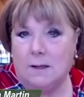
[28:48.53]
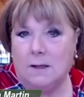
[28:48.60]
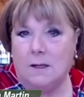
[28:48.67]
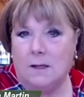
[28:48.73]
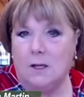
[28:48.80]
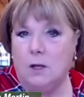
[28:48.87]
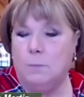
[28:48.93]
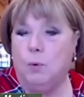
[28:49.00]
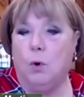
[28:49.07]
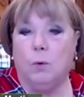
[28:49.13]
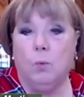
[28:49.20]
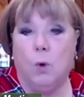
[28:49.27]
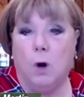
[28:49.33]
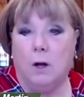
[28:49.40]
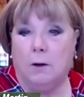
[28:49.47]
You poured
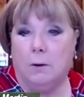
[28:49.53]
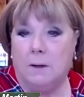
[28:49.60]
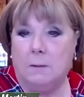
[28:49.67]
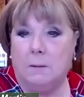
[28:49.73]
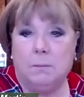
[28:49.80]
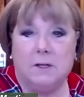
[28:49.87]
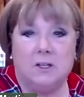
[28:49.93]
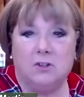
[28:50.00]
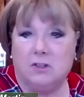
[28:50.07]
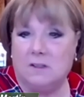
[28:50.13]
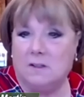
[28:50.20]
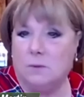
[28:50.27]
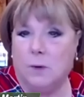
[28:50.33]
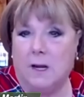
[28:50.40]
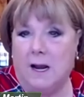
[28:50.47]
water in, but it
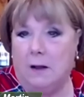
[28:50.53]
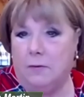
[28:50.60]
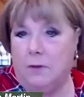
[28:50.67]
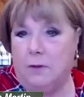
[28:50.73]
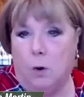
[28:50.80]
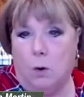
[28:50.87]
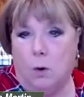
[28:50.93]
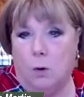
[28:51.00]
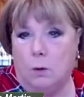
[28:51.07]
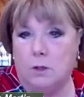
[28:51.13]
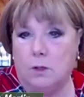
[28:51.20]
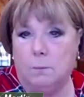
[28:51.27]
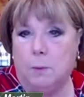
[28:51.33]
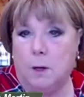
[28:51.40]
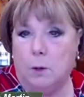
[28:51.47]
just went out the hole
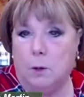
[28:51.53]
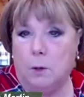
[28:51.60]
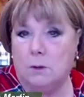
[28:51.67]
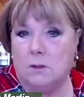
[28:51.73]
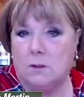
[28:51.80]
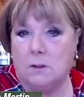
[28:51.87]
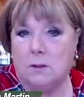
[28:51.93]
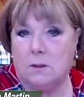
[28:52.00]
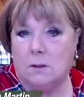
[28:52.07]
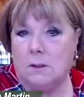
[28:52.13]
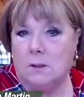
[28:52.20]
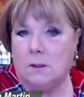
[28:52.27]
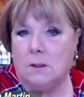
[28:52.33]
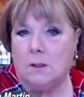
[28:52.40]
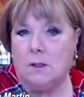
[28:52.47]
you poked.
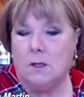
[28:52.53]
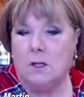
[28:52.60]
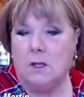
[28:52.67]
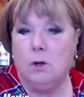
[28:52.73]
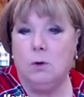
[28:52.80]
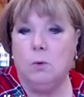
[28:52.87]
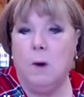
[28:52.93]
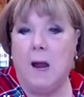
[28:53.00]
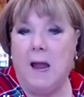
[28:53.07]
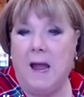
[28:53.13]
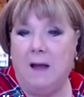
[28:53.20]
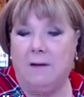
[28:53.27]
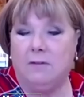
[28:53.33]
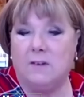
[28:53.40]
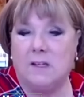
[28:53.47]
You have
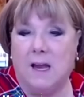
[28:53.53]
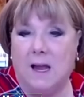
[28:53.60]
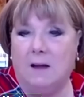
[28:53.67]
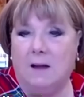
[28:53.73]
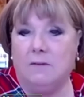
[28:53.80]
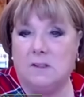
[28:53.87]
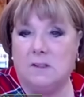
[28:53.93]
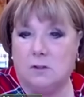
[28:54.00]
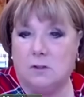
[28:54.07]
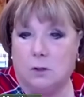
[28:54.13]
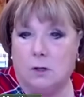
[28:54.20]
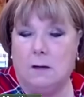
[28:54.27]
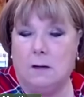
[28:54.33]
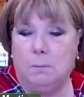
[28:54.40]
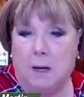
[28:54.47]
to have a
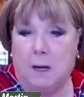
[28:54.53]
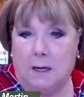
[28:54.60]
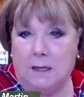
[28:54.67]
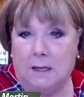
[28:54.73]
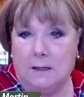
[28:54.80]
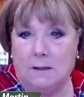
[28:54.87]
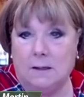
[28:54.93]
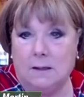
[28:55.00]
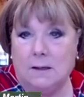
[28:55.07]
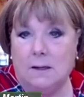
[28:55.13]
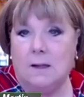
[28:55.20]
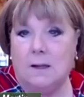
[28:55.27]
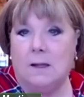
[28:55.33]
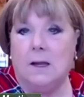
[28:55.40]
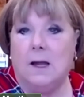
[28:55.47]
sturdy bucket.
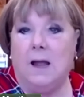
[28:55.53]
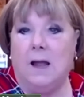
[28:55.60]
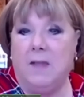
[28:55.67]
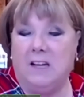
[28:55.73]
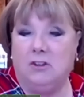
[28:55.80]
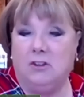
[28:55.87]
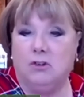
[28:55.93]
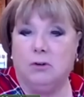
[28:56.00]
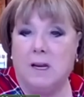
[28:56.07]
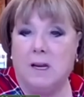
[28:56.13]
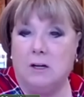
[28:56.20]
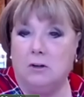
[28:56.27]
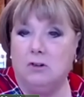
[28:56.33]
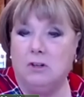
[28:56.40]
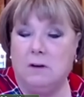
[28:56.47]
And that's your
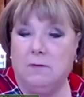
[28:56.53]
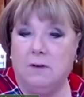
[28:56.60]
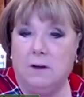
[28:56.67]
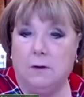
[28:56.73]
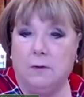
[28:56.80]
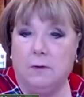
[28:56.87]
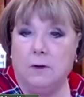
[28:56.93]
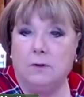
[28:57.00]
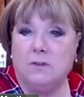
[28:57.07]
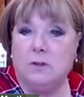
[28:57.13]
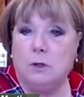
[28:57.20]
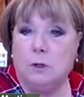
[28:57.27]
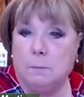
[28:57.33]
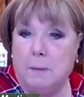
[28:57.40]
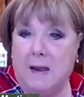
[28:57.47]
energy field. Those are
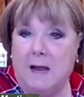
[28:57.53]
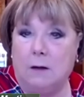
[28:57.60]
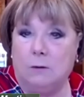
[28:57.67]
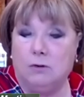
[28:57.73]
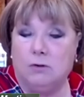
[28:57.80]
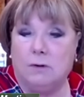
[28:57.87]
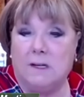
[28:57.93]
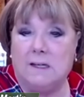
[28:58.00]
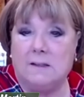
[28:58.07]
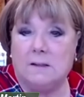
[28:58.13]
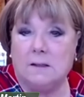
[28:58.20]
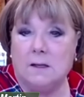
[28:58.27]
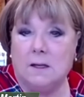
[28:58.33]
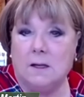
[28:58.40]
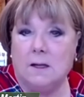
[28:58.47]
your boundaries.
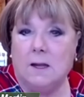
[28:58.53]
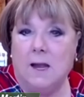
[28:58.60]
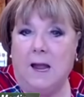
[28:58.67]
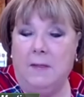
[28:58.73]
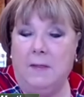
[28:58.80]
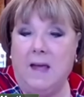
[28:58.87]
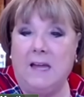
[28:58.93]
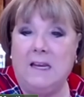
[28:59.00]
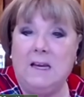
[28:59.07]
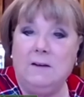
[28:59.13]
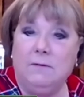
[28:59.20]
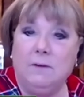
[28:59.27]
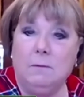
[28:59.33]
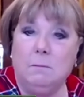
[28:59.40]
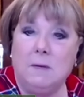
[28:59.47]
And that
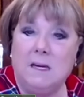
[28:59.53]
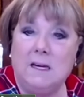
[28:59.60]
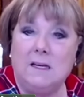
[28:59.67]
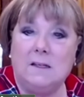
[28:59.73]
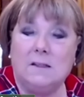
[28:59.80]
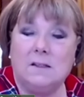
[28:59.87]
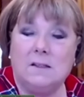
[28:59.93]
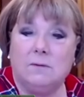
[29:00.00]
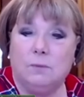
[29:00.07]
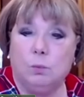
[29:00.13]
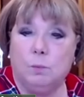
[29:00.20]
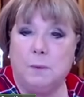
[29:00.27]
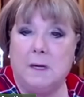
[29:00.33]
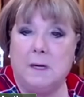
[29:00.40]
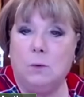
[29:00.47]
even means
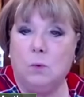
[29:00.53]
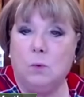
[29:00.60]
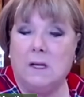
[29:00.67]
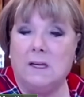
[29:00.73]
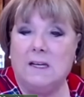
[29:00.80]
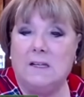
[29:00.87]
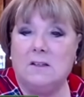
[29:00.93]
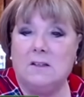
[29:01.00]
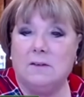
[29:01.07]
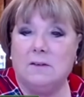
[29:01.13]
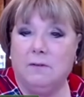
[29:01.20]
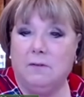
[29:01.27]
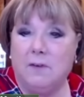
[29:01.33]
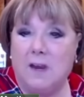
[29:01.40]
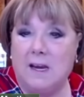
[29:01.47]
being willing to
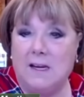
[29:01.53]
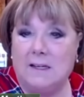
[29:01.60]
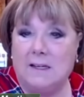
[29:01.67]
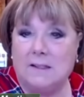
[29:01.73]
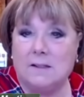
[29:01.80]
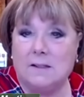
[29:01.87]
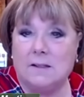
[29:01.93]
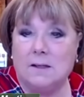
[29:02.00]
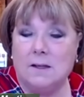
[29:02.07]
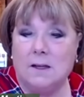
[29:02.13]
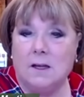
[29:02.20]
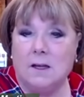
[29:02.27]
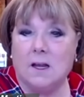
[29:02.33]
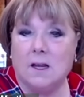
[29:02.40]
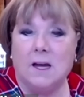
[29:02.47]
face
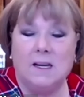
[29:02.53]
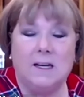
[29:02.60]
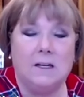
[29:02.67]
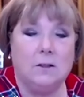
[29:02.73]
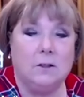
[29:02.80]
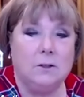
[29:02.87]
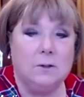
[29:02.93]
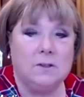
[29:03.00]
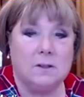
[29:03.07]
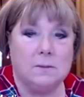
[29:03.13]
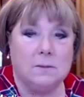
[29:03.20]
cutting loose a